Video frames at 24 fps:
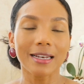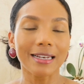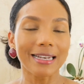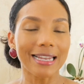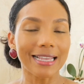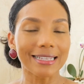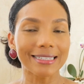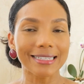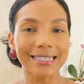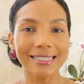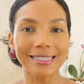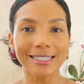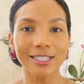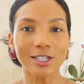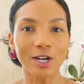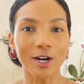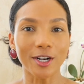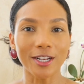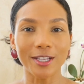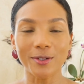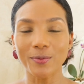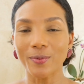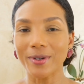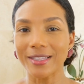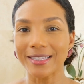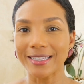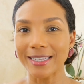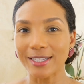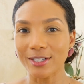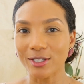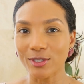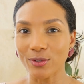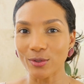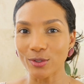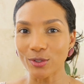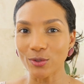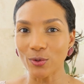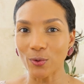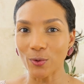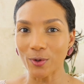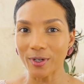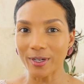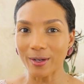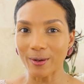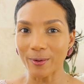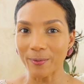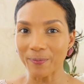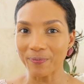Let's get started with this
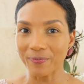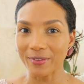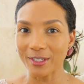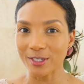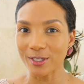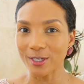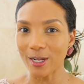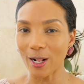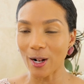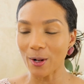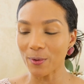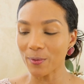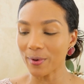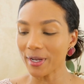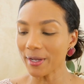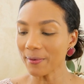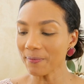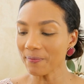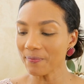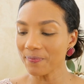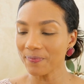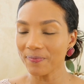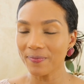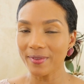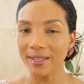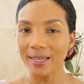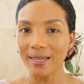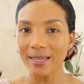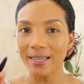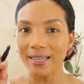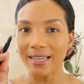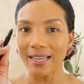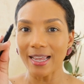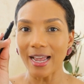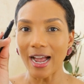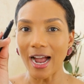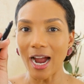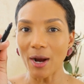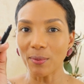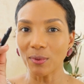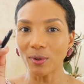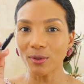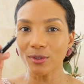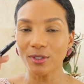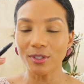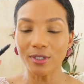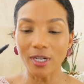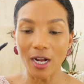tutorial, shall we? I
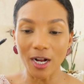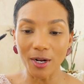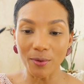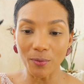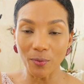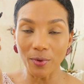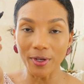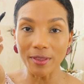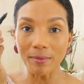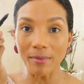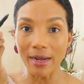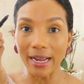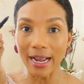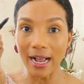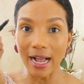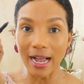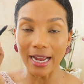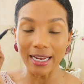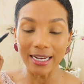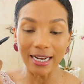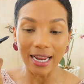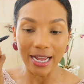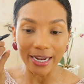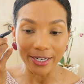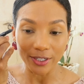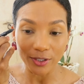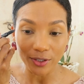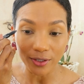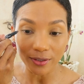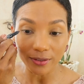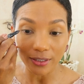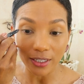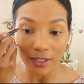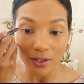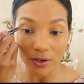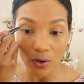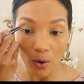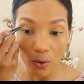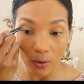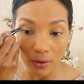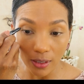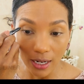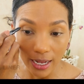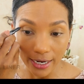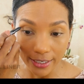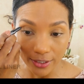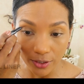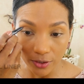will start with my eyeliner, the kohl
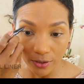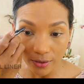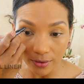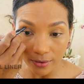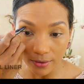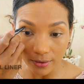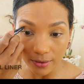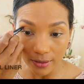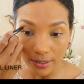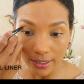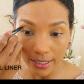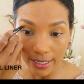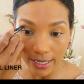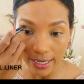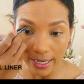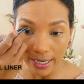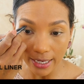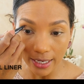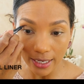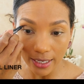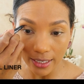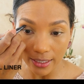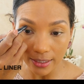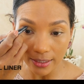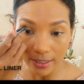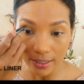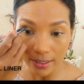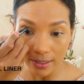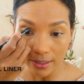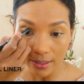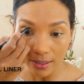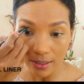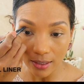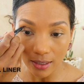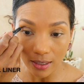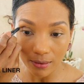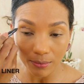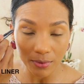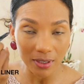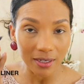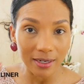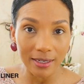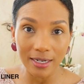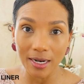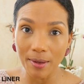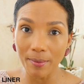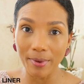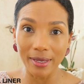liner, and I'm not
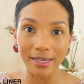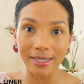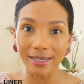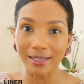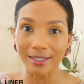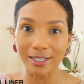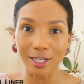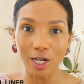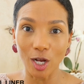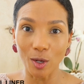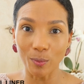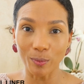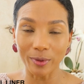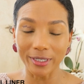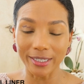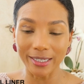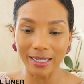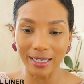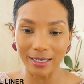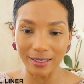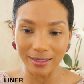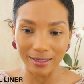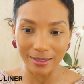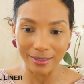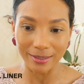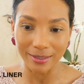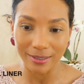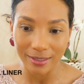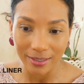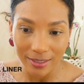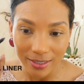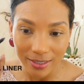gonna make it complicated.